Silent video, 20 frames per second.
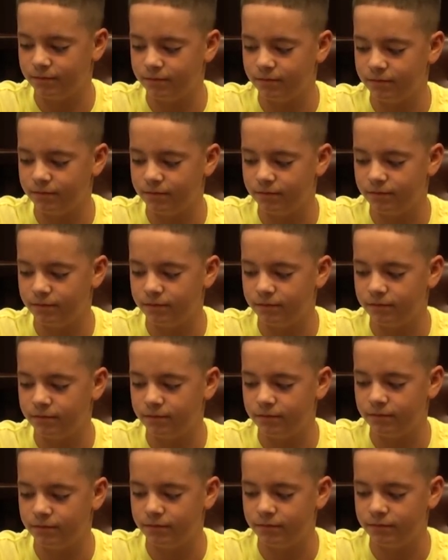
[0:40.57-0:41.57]

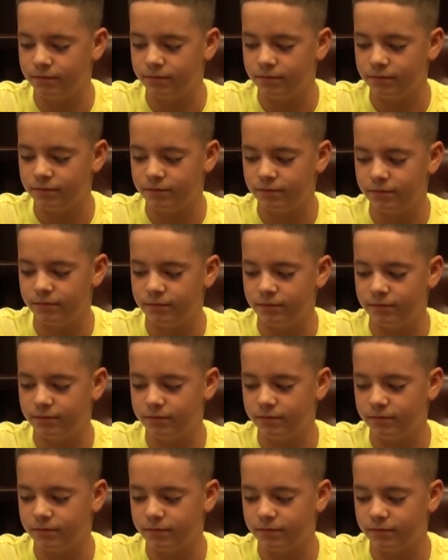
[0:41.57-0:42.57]

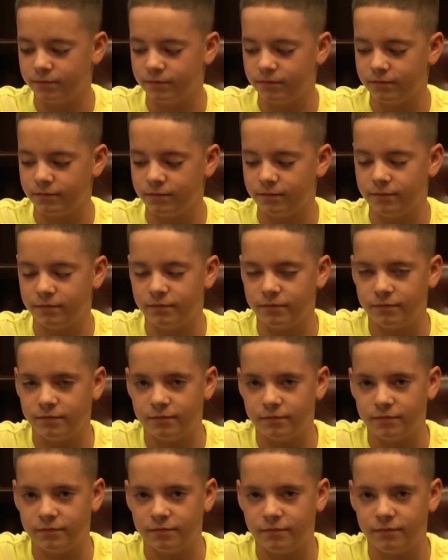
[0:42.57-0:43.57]

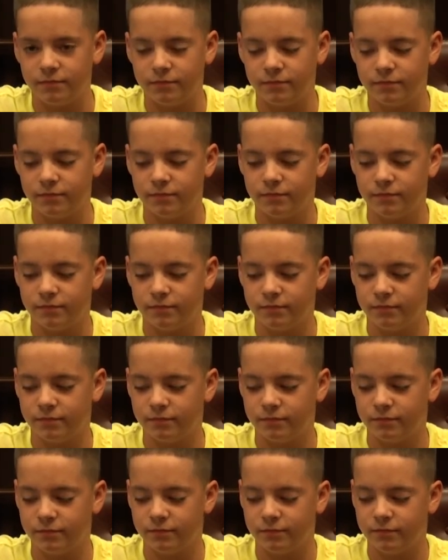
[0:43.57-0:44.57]

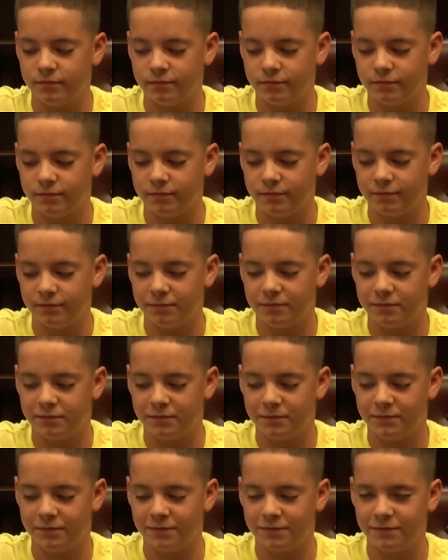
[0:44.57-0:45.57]

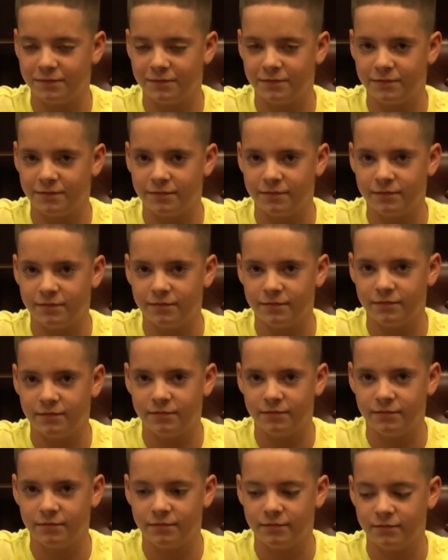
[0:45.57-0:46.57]

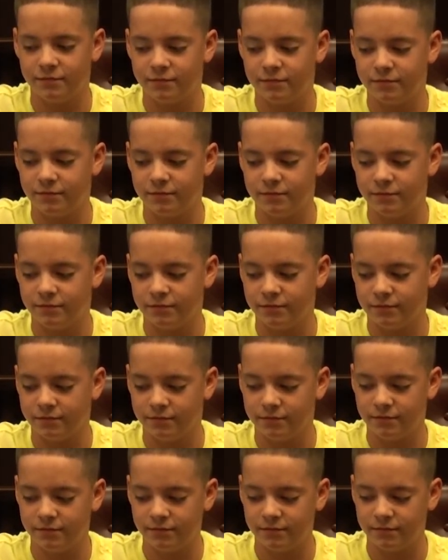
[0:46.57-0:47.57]

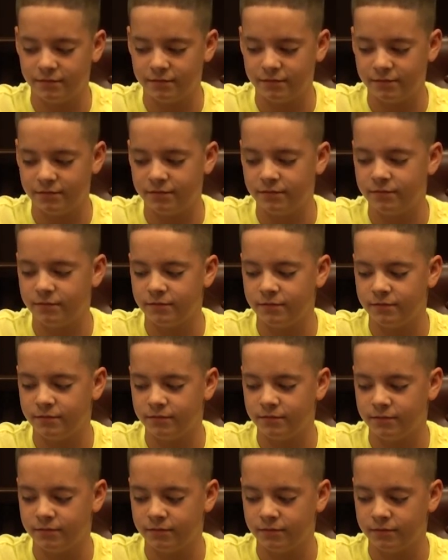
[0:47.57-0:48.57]
(not speaking)